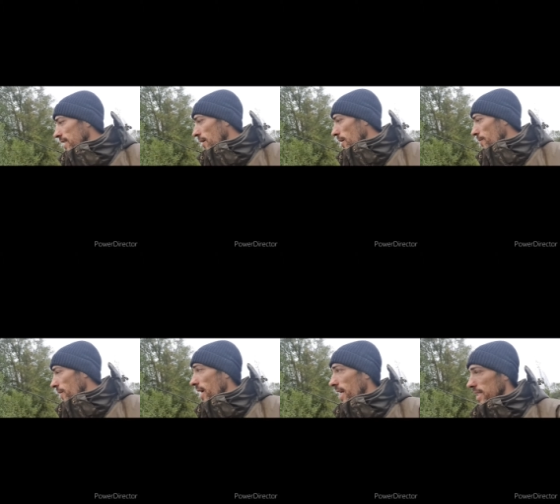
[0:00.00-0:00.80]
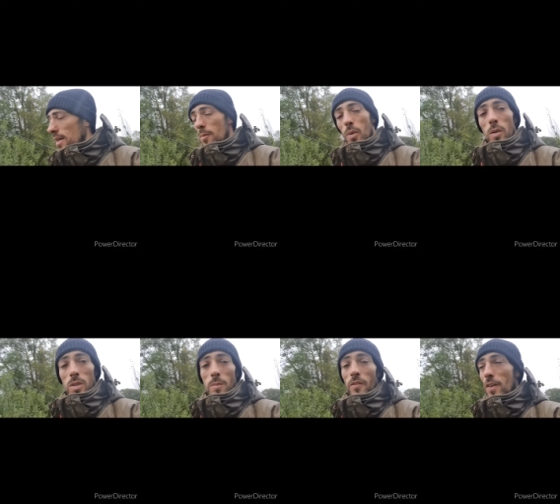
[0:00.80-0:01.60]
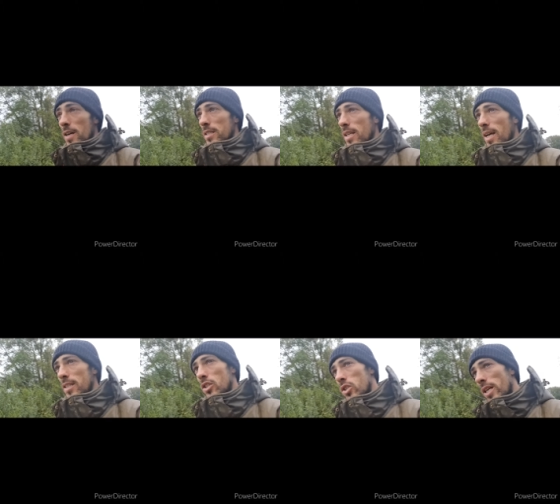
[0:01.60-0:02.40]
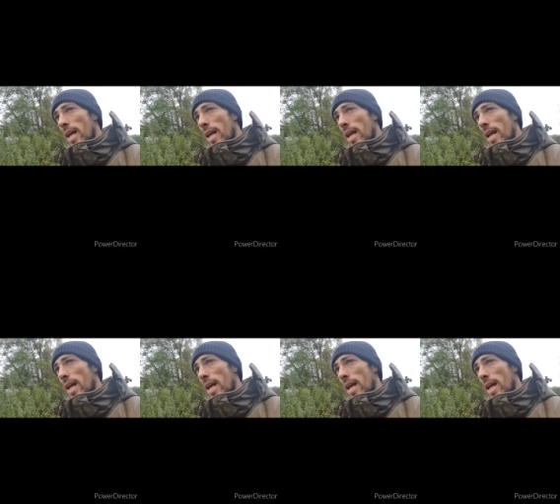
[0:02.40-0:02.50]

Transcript: so um, yeah that's how I'm approaching my first day just